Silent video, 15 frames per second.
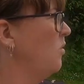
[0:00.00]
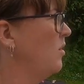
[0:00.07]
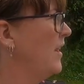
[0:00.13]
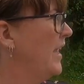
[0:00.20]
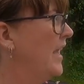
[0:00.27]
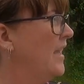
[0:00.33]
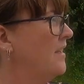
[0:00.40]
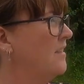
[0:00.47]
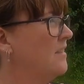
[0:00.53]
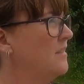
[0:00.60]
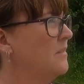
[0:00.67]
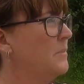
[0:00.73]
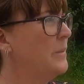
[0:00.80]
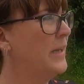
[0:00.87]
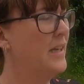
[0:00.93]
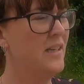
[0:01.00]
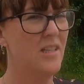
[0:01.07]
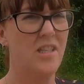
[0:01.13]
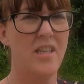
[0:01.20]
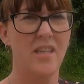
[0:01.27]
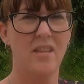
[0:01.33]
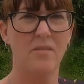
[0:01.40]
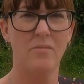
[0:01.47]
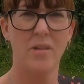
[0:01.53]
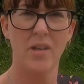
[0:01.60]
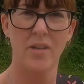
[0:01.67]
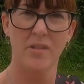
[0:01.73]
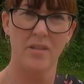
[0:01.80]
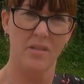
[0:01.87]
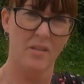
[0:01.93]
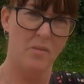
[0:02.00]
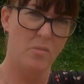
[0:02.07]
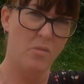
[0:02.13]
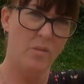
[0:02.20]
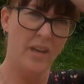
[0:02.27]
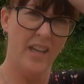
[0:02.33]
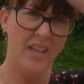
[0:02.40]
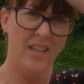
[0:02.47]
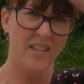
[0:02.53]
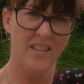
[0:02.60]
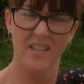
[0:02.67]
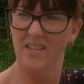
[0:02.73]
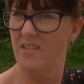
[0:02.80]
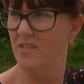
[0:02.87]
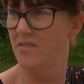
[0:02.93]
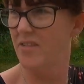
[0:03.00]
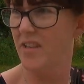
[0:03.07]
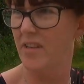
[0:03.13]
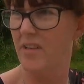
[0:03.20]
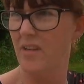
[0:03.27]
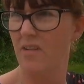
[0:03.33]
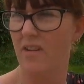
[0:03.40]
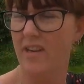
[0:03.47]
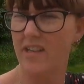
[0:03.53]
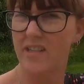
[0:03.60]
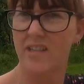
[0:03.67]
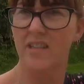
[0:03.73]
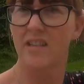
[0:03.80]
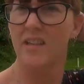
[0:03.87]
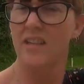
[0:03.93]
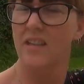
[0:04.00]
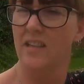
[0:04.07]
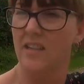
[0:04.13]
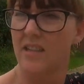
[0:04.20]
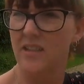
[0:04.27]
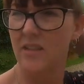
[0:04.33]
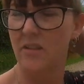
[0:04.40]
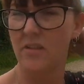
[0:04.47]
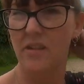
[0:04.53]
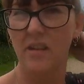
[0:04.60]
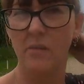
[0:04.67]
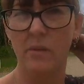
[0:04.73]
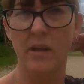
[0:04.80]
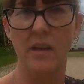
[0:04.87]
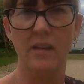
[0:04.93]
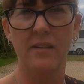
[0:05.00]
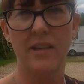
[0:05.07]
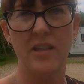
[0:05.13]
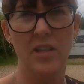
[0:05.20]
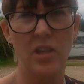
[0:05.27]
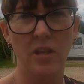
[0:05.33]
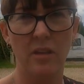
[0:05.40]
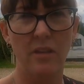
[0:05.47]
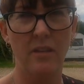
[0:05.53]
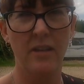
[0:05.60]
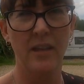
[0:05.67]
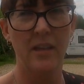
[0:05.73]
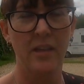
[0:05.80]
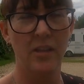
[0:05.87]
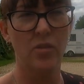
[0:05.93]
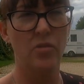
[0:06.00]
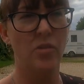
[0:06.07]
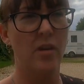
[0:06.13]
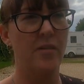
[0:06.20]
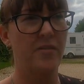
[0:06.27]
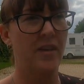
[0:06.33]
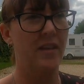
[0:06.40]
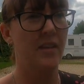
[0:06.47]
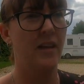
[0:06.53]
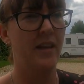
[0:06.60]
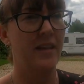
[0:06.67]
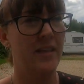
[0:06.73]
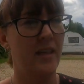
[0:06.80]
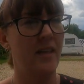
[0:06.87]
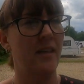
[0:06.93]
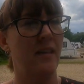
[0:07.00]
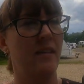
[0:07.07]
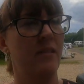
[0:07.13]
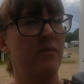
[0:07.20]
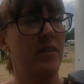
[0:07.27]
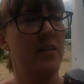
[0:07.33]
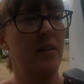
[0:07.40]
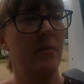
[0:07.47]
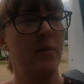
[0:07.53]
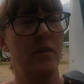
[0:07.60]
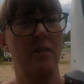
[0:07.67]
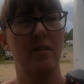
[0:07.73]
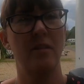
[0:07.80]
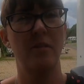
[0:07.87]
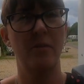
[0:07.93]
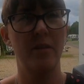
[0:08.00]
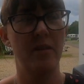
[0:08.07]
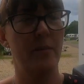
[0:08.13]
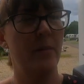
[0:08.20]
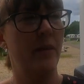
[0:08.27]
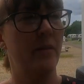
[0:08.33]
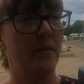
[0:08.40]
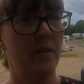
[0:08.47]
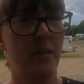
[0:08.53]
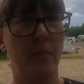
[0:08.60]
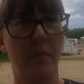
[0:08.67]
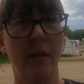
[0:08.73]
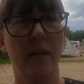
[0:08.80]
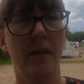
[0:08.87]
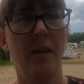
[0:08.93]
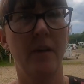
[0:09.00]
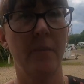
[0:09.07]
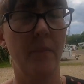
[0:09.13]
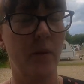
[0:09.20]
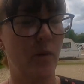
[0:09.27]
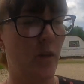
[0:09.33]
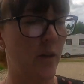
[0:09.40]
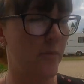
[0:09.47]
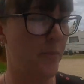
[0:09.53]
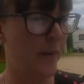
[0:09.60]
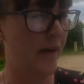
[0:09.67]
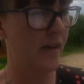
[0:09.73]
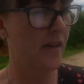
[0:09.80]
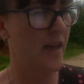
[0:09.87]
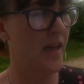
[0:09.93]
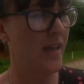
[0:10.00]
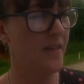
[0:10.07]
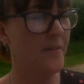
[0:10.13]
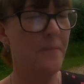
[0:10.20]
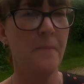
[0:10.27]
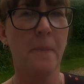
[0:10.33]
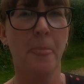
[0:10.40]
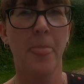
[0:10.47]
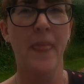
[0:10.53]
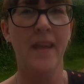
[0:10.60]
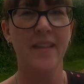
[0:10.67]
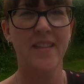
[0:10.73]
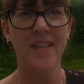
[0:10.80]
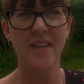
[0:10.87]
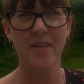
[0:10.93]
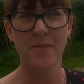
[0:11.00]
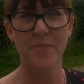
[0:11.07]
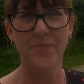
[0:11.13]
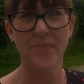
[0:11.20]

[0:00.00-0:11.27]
walk in but actually the road to walk in doesn't look very nice so I think we're going to drive in. The lady in the reception told us about some motorhome parking. So